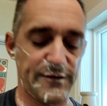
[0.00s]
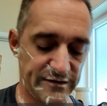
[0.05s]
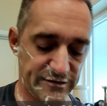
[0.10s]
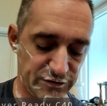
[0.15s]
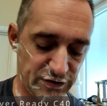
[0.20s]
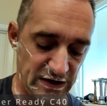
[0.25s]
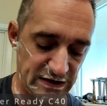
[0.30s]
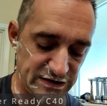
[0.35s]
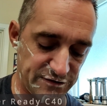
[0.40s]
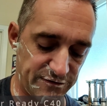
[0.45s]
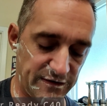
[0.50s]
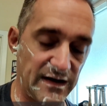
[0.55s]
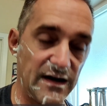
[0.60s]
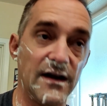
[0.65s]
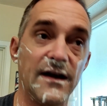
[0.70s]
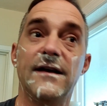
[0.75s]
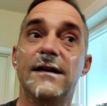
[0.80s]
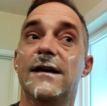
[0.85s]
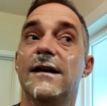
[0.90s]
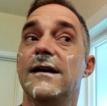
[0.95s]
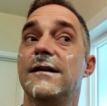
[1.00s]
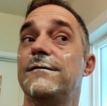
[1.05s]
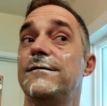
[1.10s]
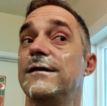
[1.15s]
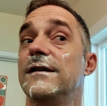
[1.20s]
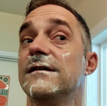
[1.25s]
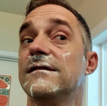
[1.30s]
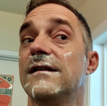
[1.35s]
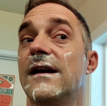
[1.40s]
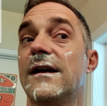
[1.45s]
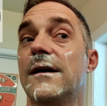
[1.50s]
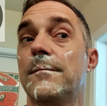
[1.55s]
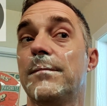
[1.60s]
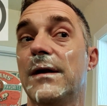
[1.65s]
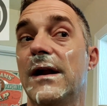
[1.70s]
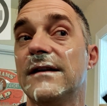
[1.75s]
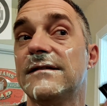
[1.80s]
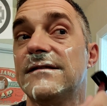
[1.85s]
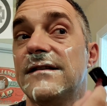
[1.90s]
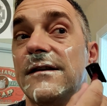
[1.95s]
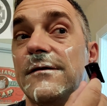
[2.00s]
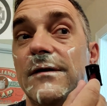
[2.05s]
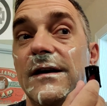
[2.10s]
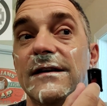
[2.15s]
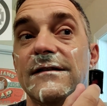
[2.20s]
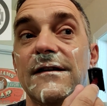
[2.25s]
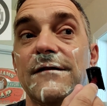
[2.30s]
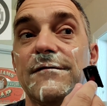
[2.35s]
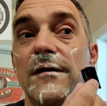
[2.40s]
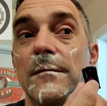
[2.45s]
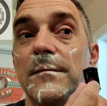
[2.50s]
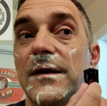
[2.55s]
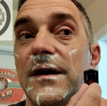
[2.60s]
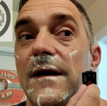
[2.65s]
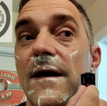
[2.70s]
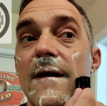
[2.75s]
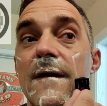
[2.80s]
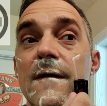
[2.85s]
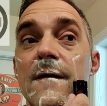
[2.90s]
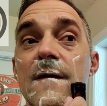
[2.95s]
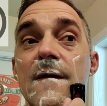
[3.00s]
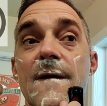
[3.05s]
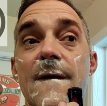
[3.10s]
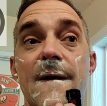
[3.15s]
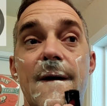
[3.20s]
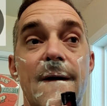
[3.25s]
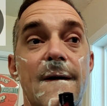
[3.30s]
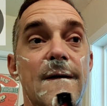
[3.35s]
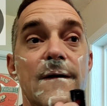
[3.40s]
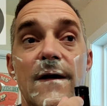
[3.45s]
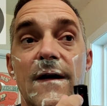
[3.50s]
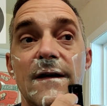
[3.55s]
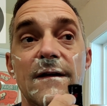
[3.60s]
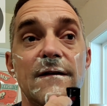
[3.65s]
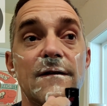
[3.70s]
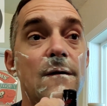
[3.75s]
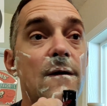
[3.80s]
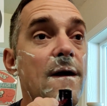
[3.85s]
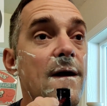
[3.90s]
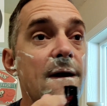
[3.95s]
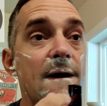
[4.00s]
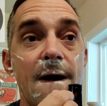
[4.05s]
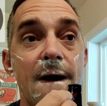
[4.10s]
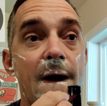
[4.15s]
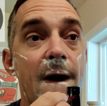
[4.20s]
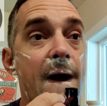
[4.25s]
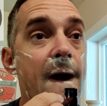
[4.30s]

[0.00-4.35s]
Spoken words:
of a strange feeling. It feels like a plastic razor from the drugstore,